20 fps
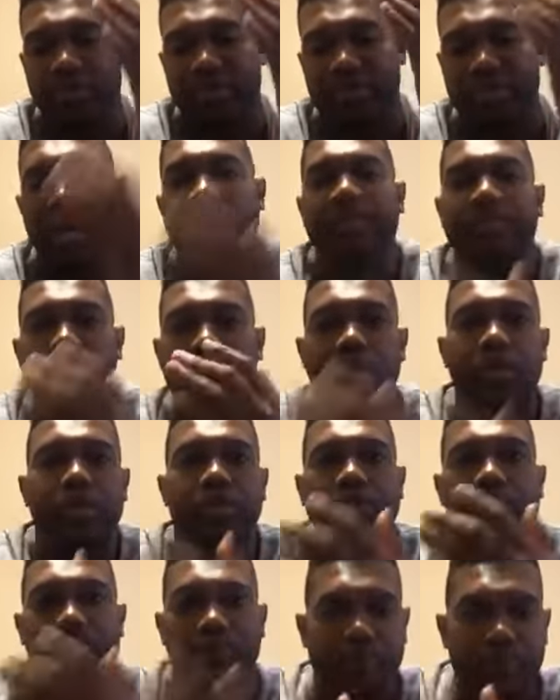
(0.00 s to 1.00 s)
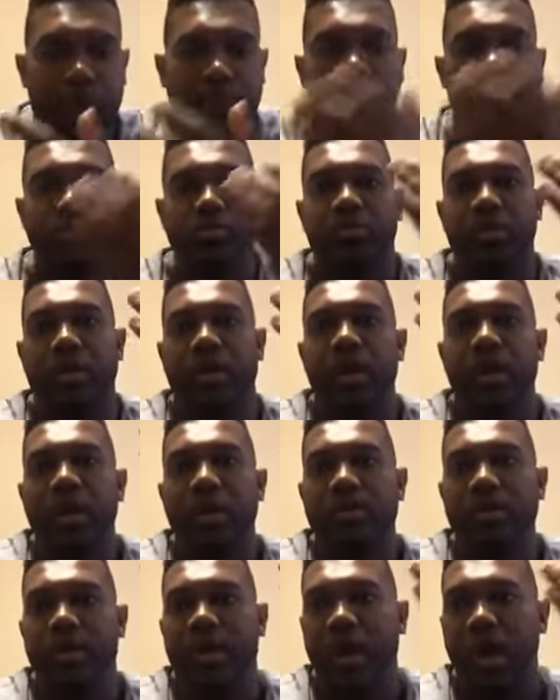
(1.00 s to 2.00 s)
signs, wonders, and miracles, the
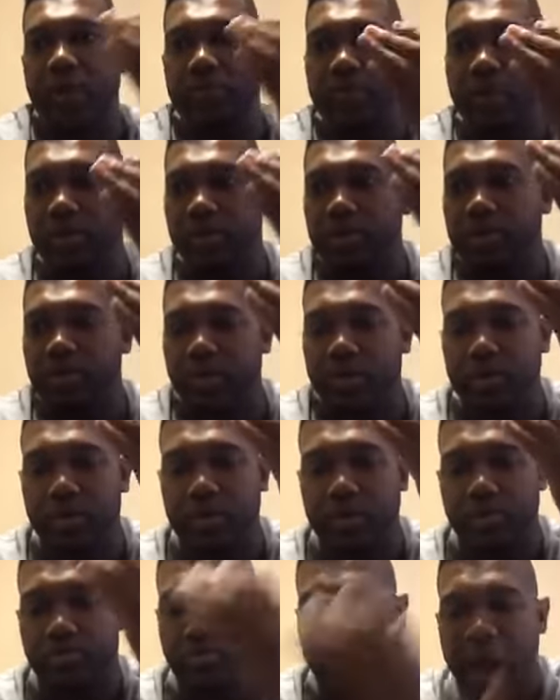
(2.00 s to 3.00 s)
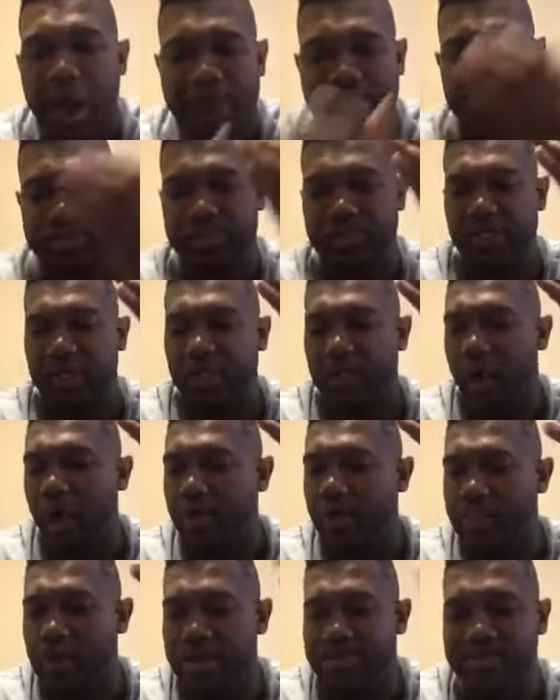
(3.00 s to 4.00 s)
the the, the prophecy
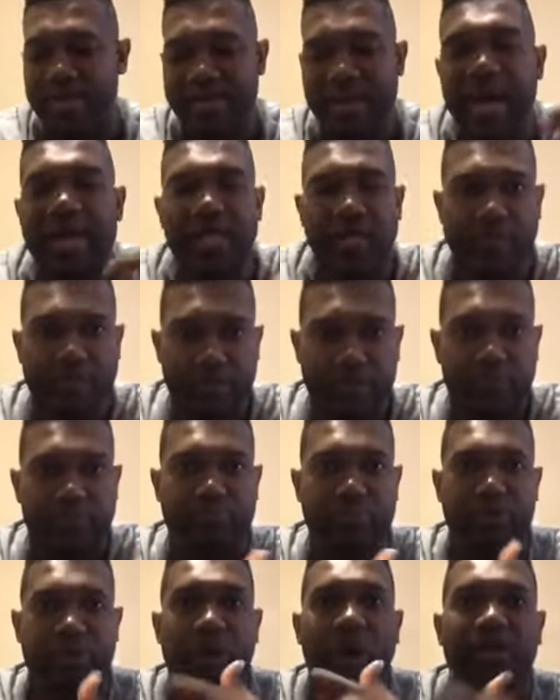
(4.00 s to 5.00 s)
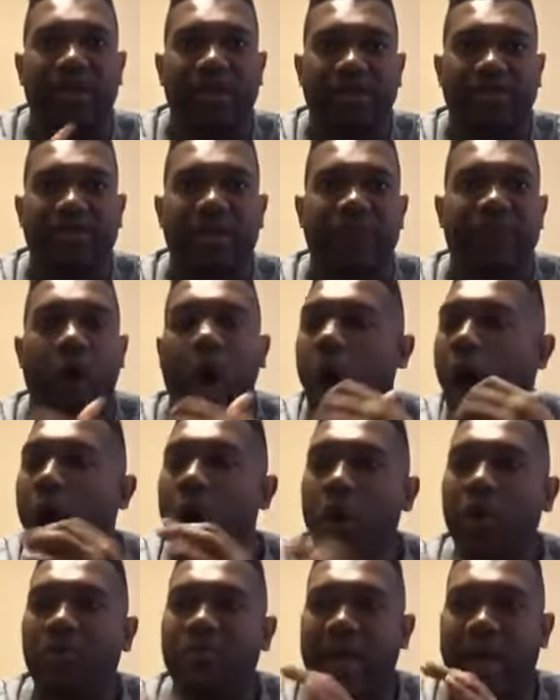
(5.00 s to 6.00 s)
and the nine gifts of the Spirit, and all that stuff,
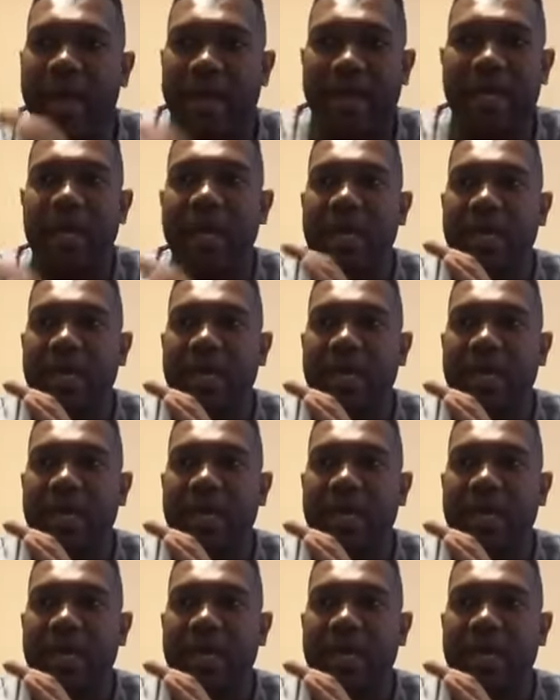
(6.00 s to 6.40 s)
all that